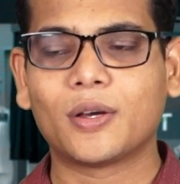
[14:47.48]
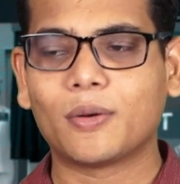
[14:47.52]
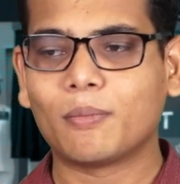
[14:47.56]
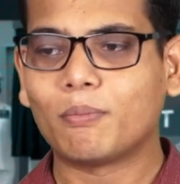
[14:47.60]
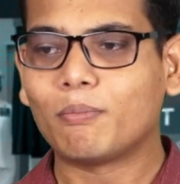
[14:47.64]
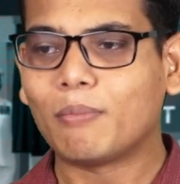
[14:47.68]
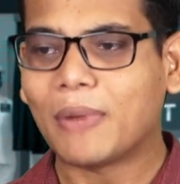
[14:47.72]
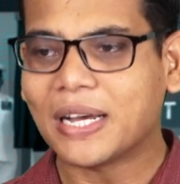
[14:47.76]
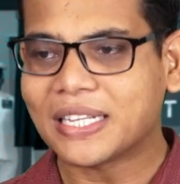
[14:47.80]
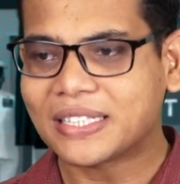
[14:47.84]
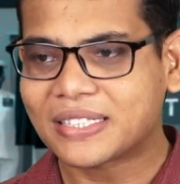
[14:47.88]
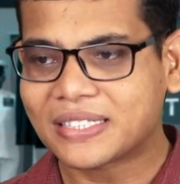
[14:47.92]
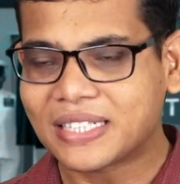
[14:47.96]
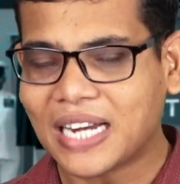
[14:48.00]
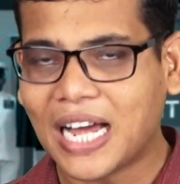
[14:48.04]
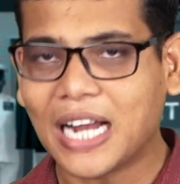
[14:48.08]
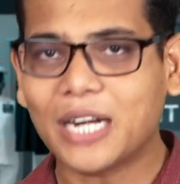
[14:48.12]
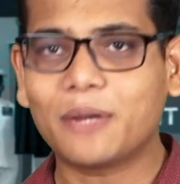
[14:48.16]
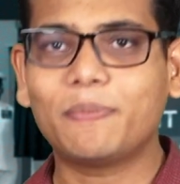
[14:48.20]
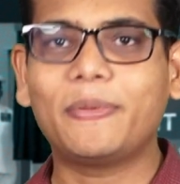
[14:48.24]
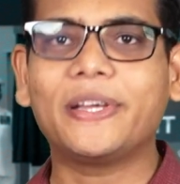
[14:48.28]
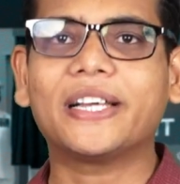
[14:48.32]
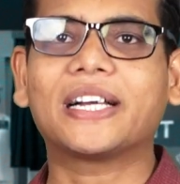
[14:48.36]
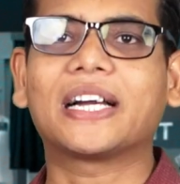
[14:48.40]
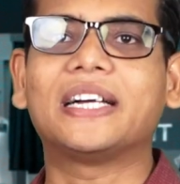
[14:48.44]
must
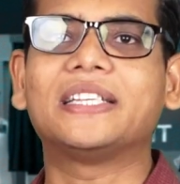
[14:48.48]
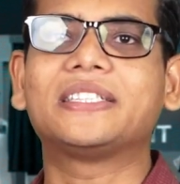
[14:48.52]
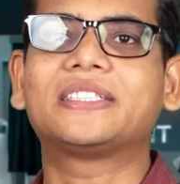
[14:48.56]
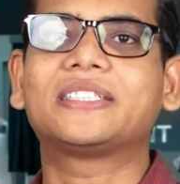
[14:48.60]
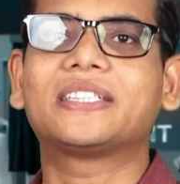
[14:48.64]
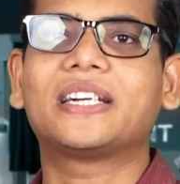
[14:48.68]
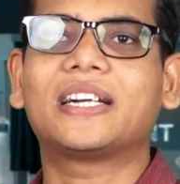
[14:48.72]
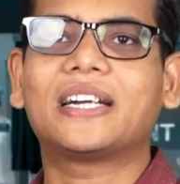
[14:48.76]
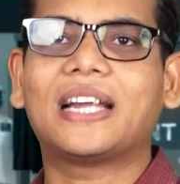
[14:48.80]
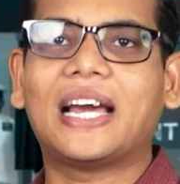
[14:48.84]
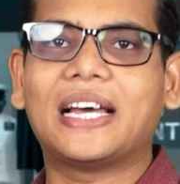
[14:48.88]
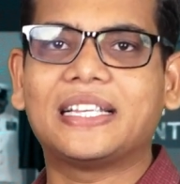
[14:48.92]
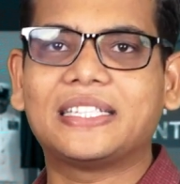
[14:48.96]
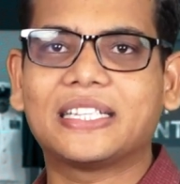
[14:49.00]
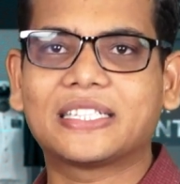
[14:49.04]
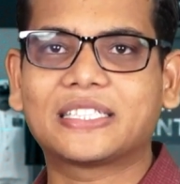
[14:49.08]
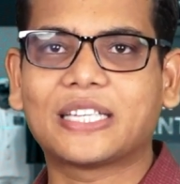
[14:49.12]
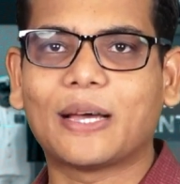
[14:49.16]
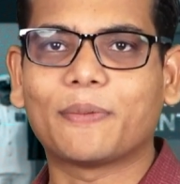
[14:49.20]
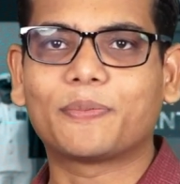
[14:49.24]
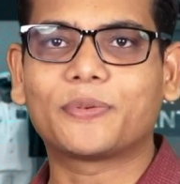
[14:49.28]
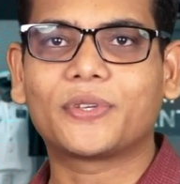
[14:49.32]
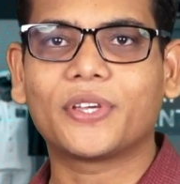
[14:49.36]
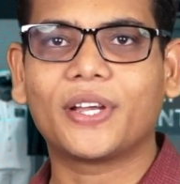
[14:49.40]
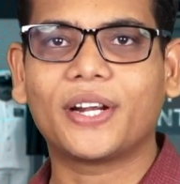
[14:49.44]
not be considered as a
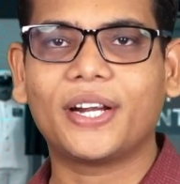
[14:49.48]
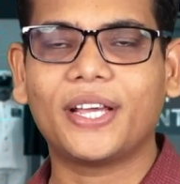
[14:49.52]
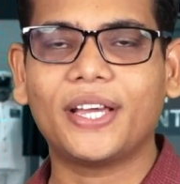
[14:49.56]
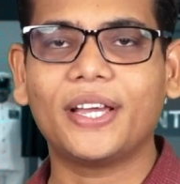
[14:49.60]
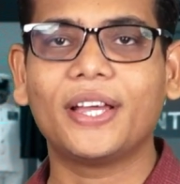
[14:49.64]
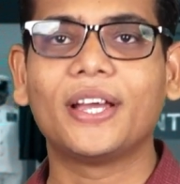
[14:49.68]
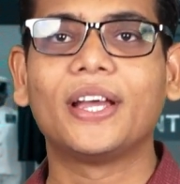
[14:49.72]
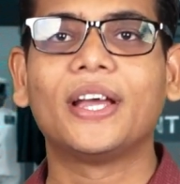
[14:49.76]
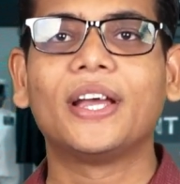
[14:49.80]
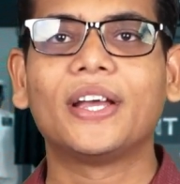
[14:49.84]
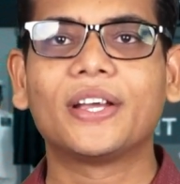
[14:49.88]
subsidy.